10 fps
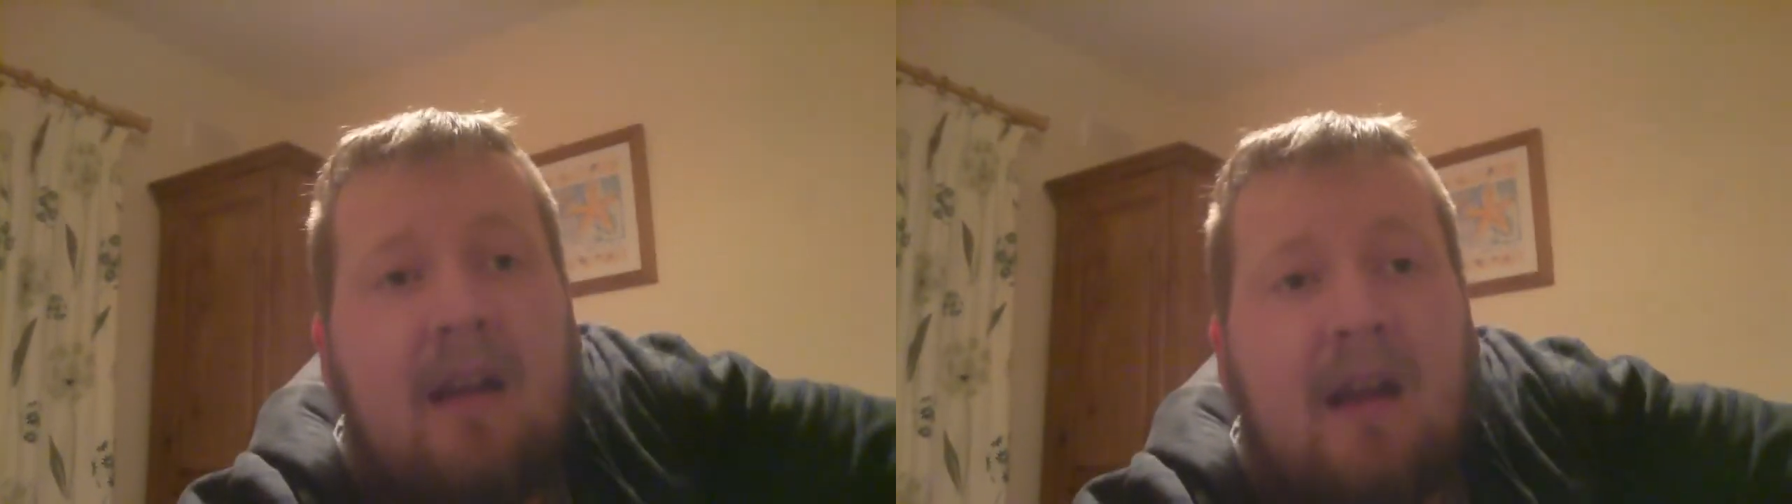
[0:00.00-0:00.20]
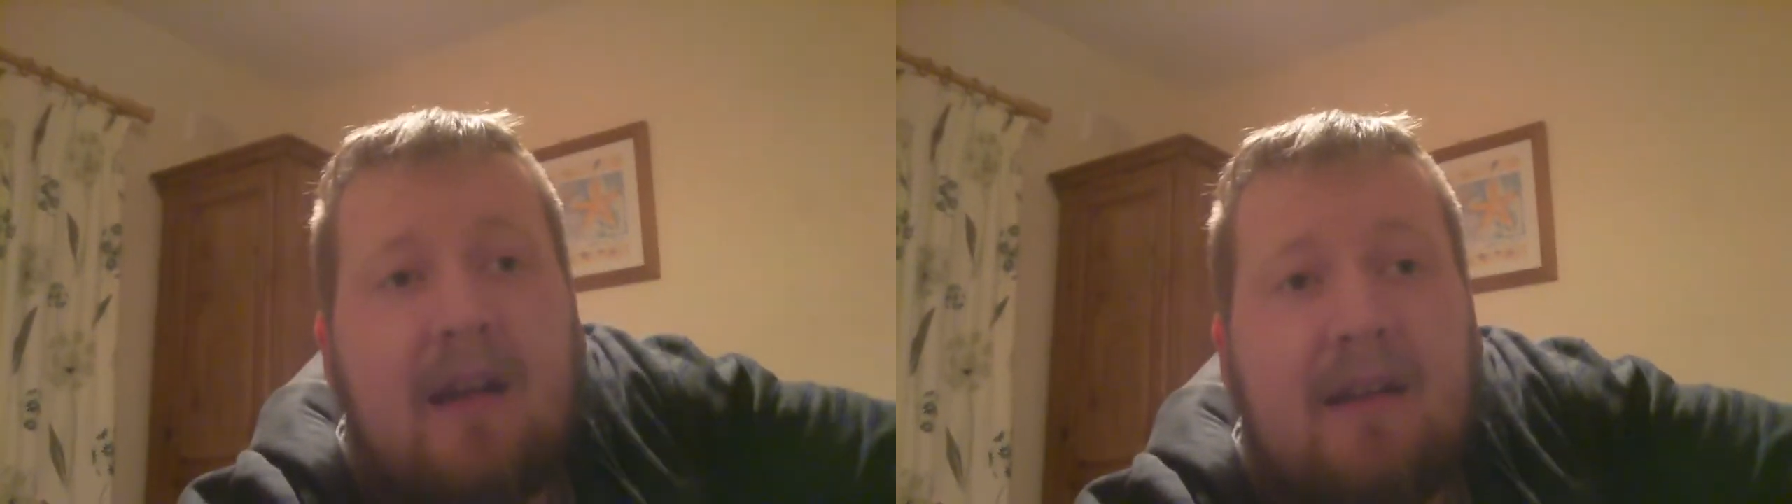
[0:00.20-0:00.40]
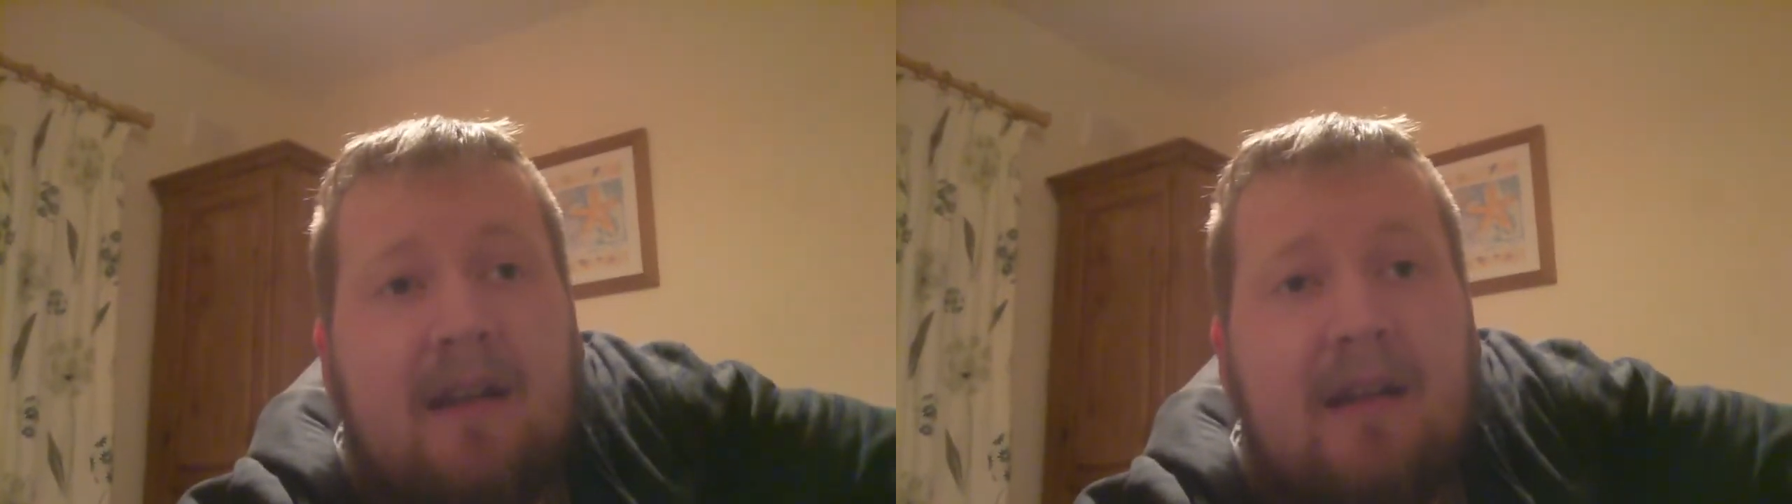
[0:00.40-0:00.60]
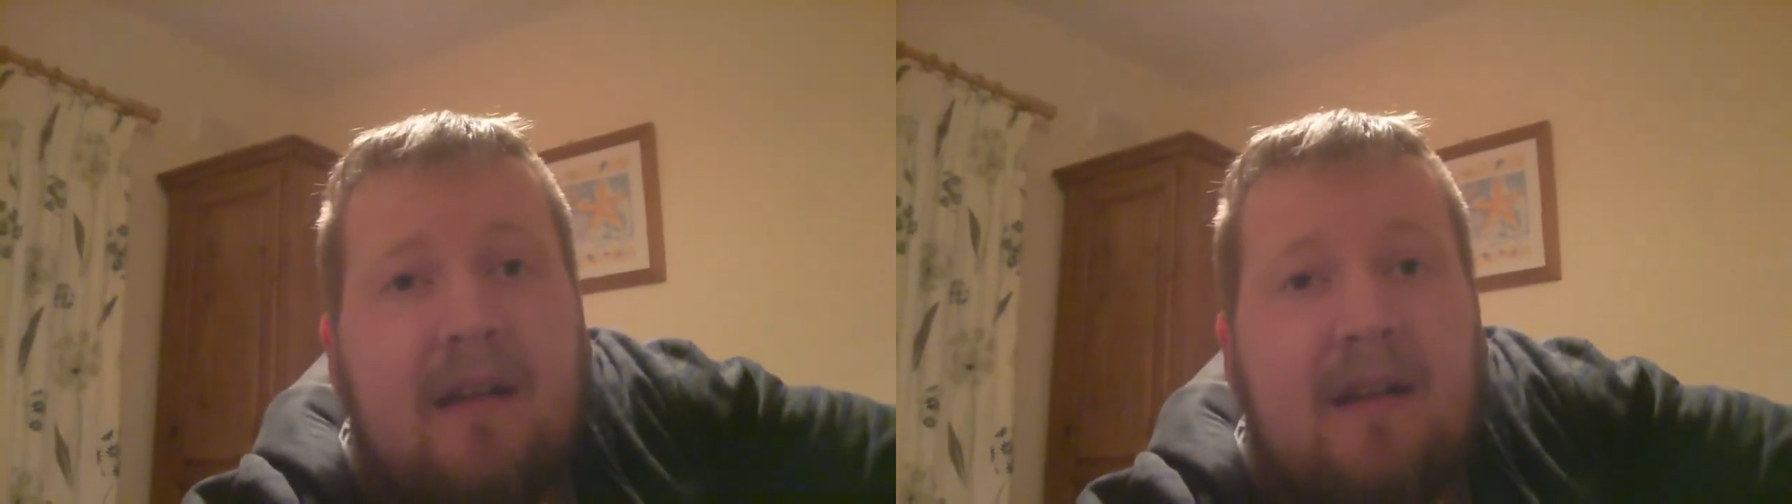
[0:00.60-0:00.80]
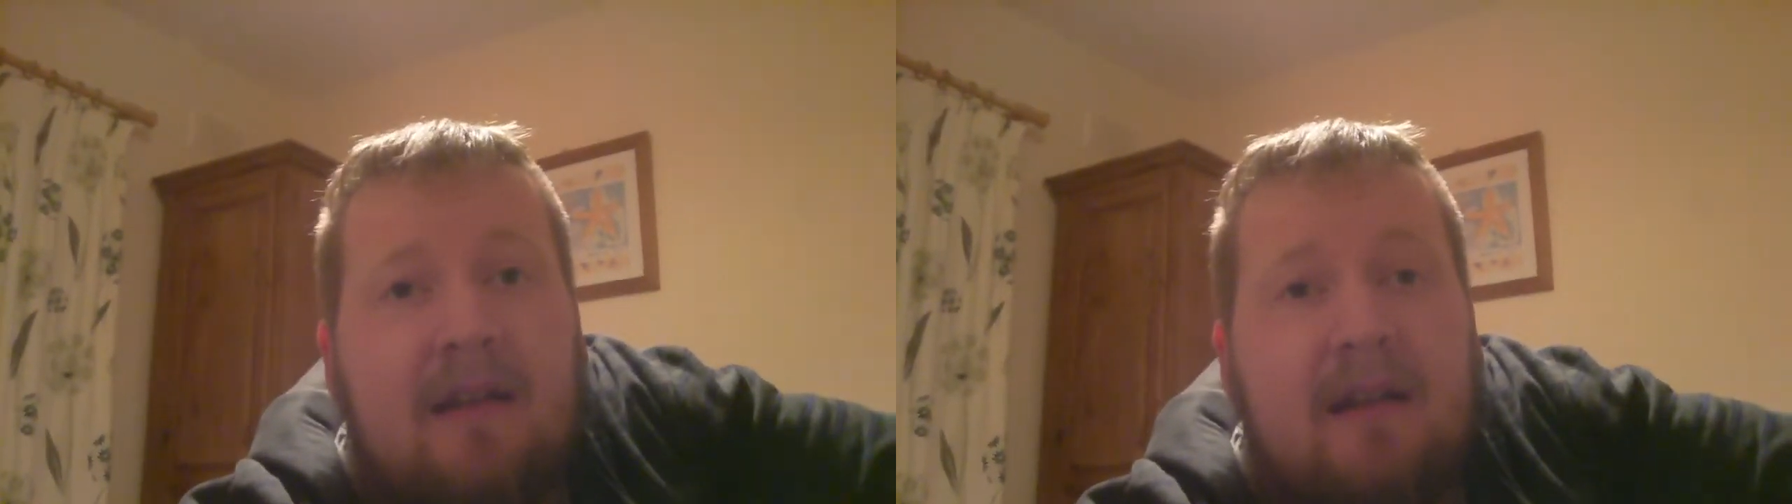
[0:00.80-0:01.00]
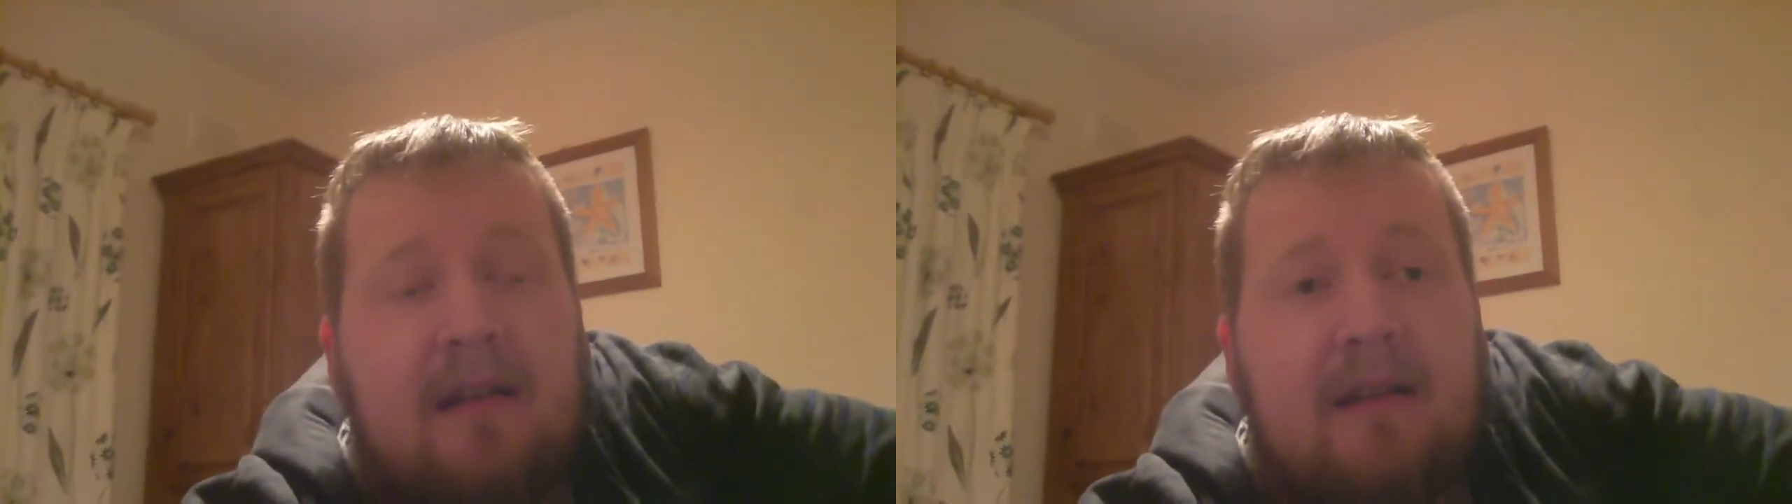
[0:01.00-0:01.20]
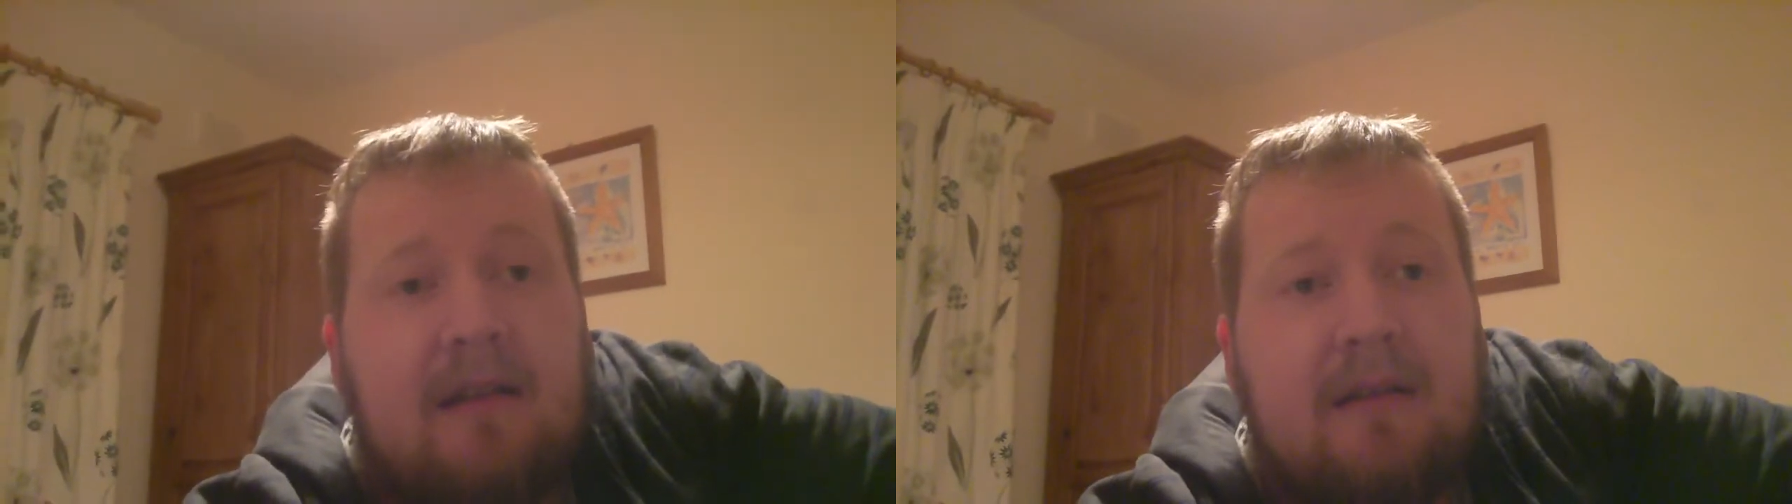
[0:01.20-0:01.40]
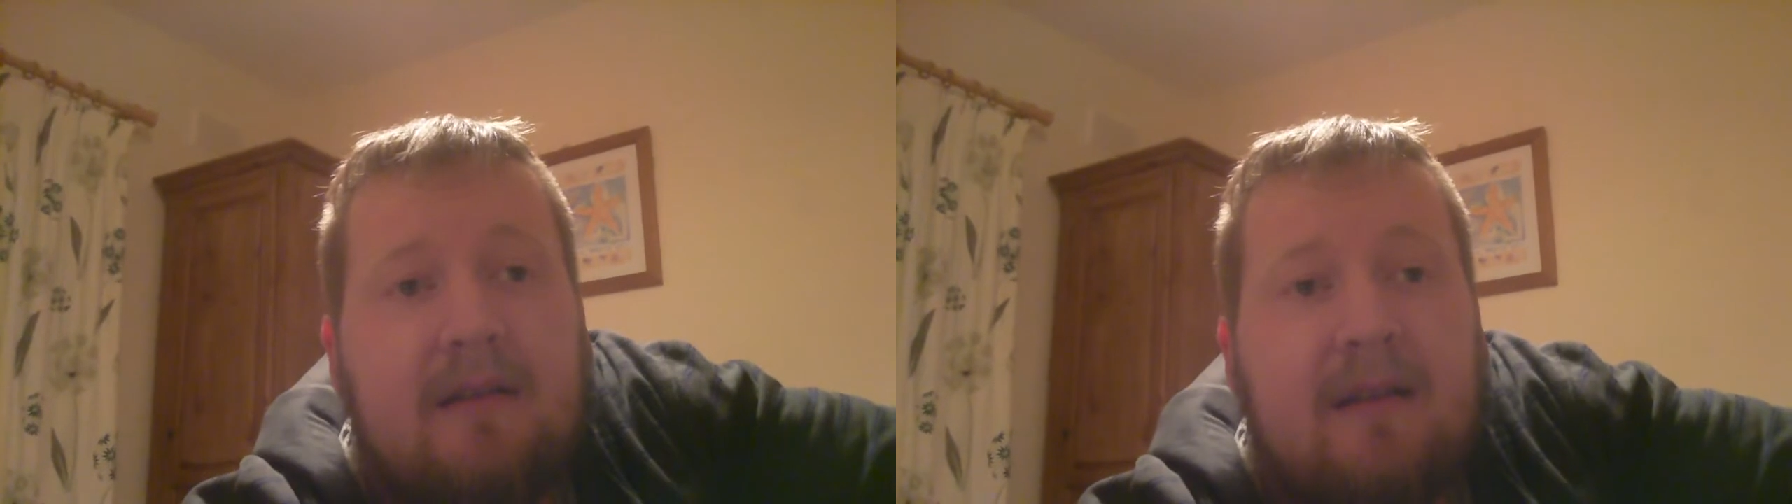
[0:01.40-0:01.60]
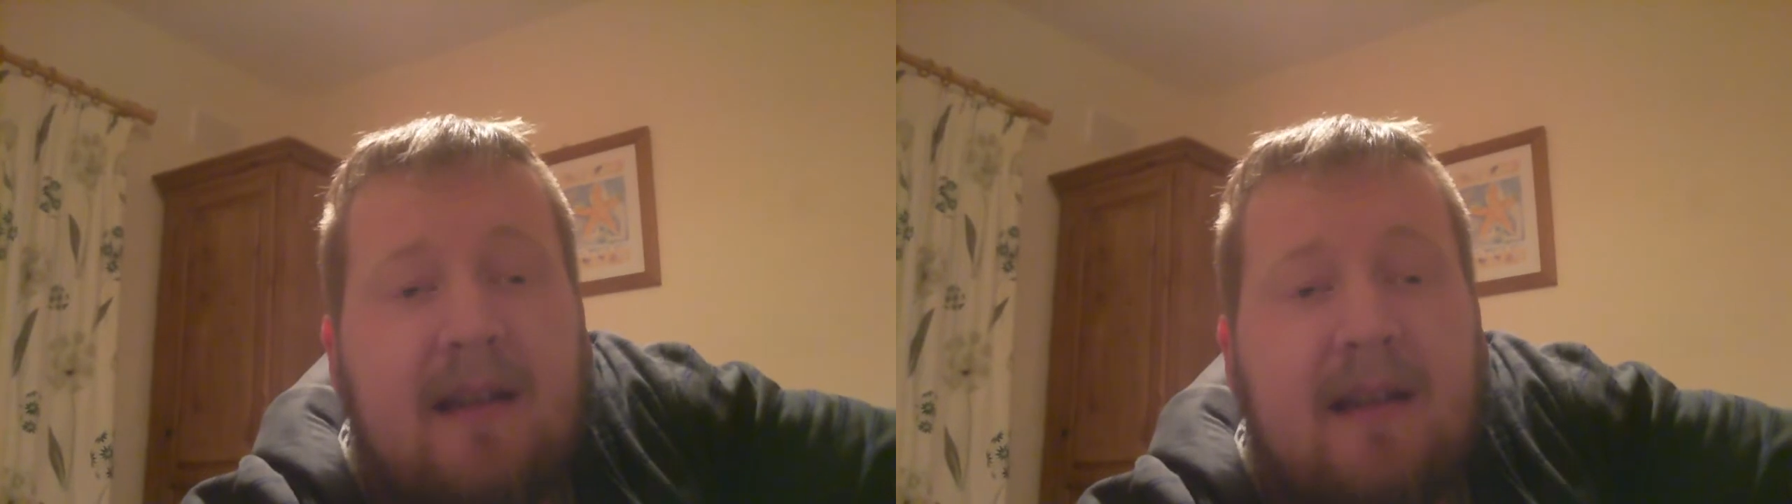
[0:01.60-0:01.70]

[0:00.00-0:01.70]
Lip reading: And then the